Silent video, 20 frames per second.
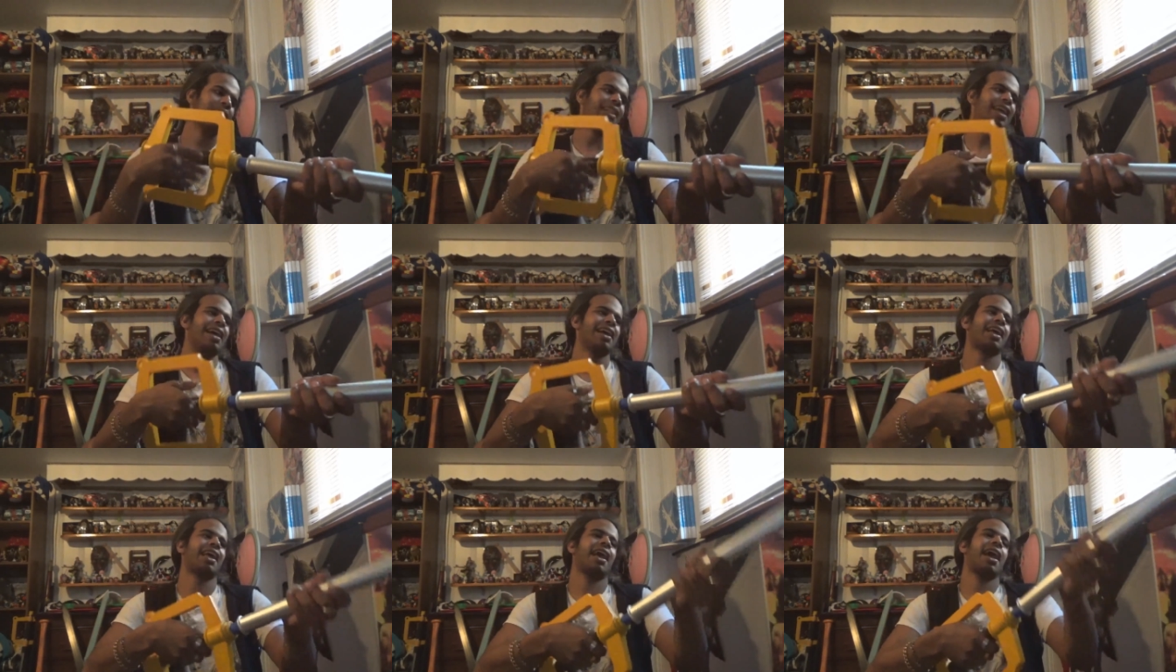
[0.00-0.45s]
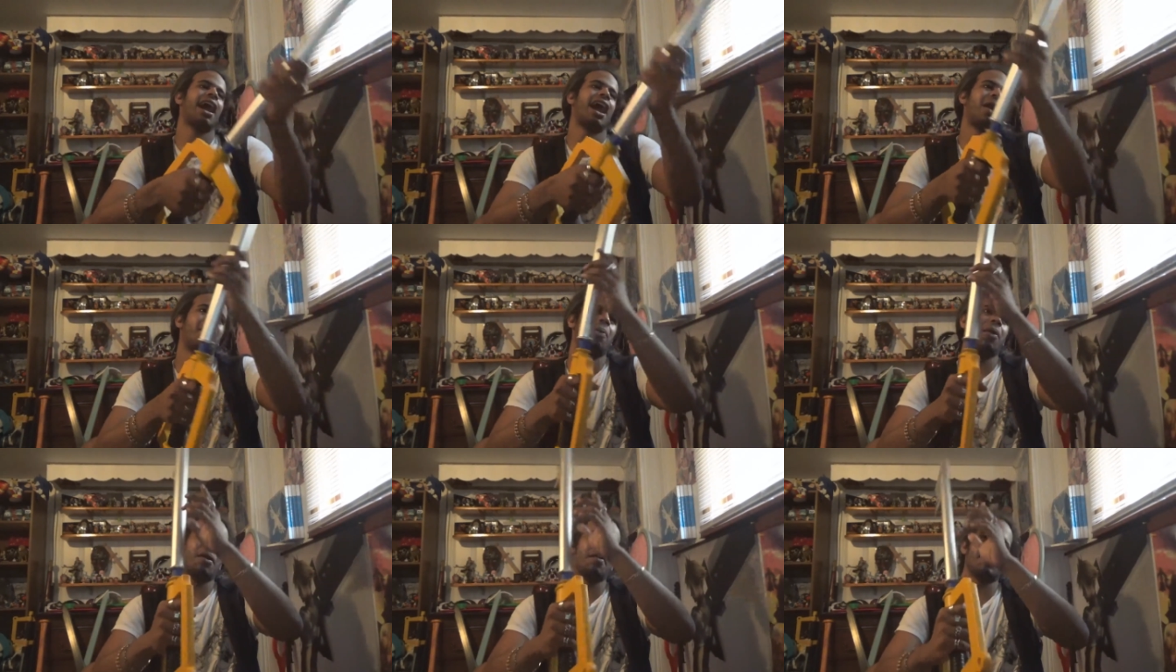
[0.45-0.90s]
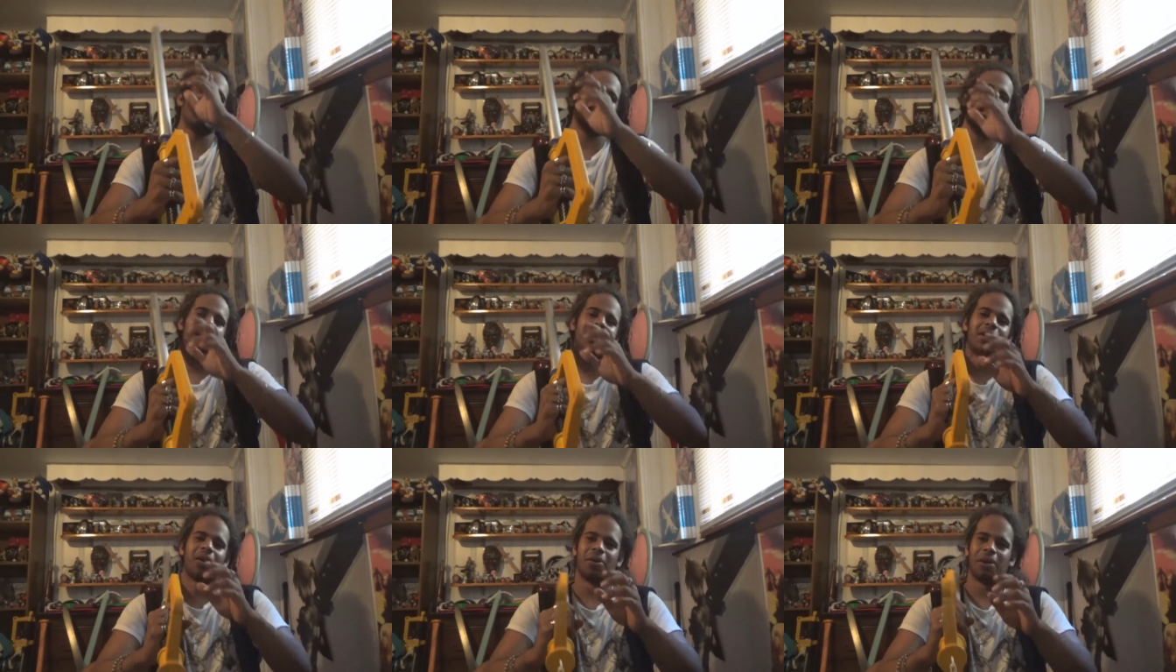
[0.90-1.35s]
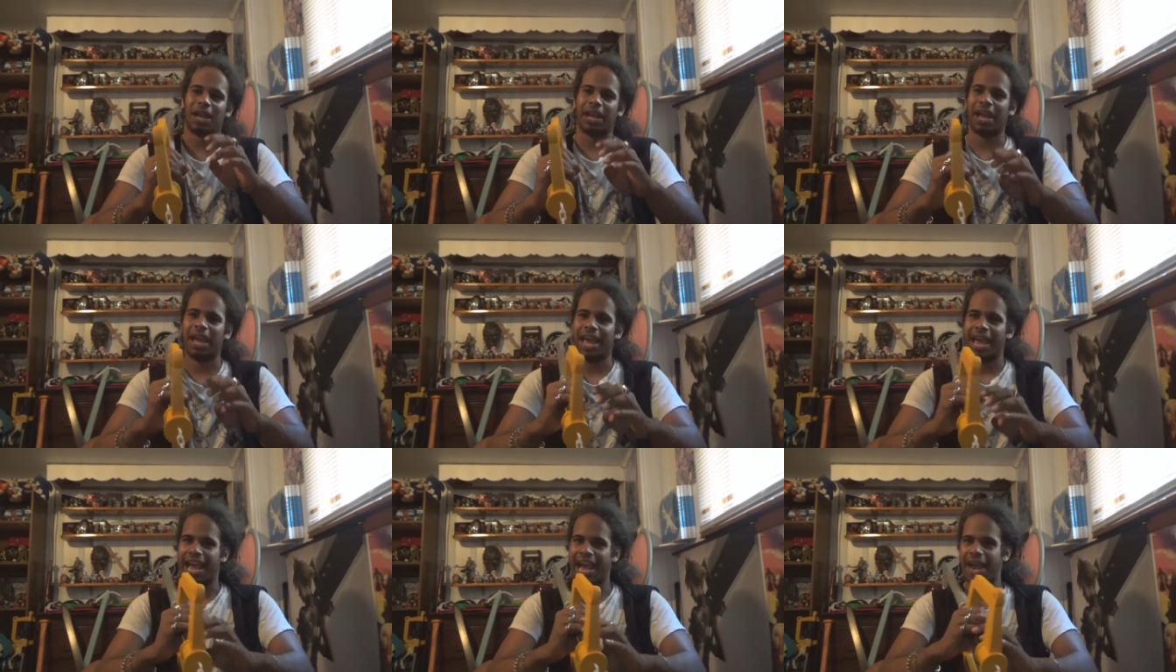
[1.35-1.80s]
Like I want to be like go
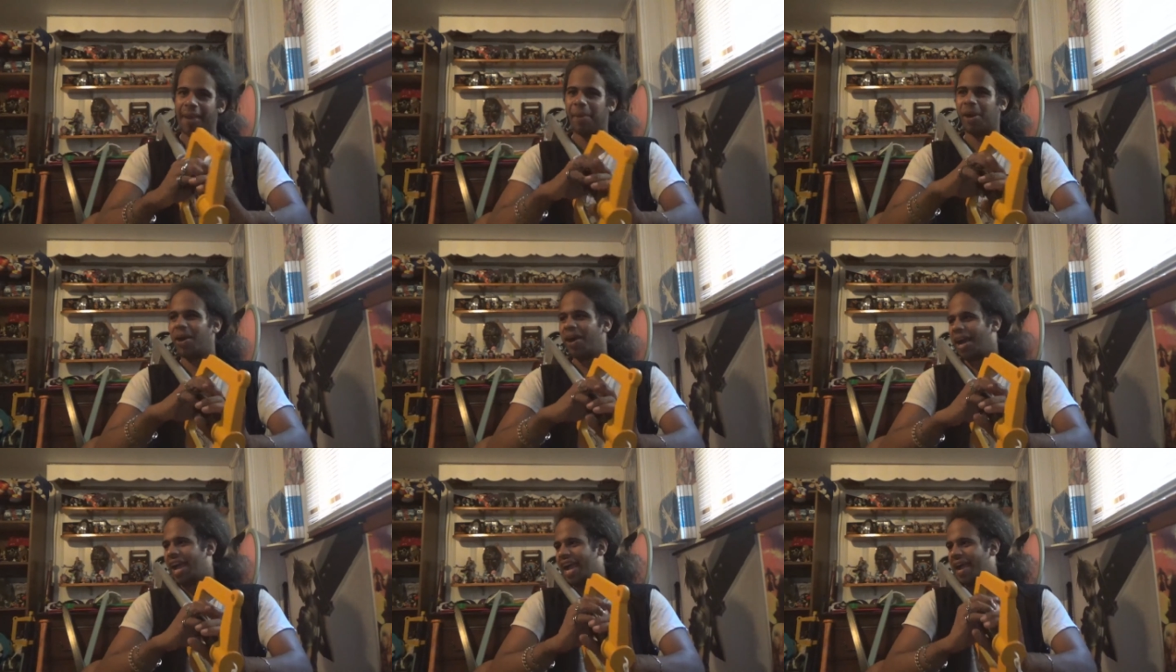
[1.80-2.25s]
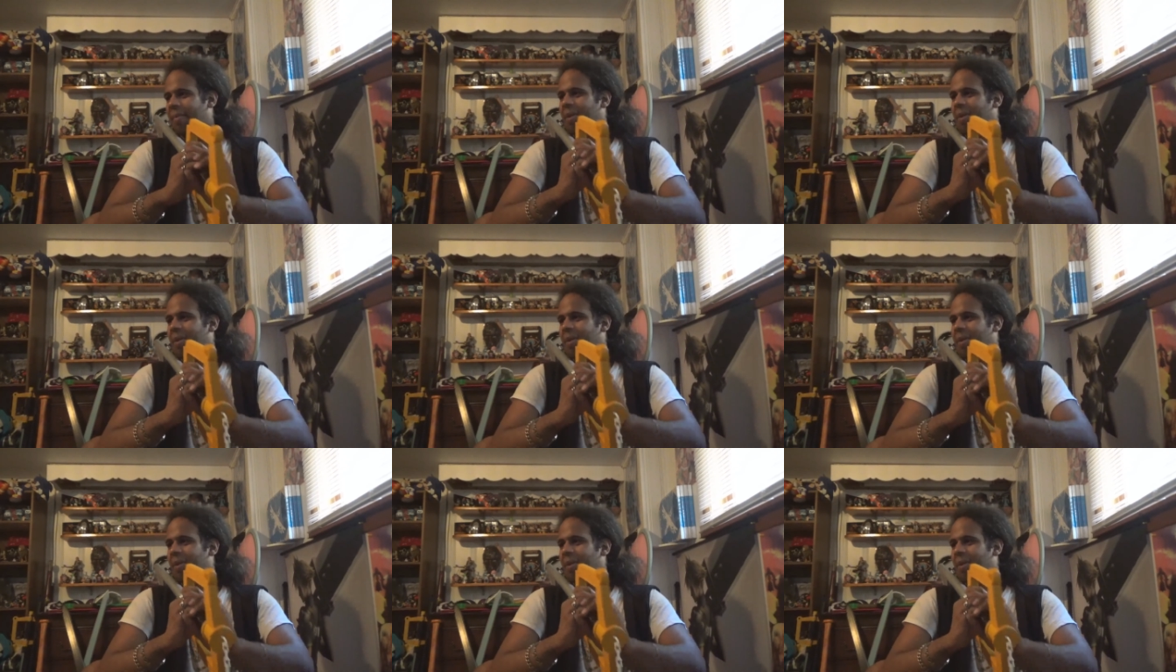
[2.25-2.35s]
like hammer,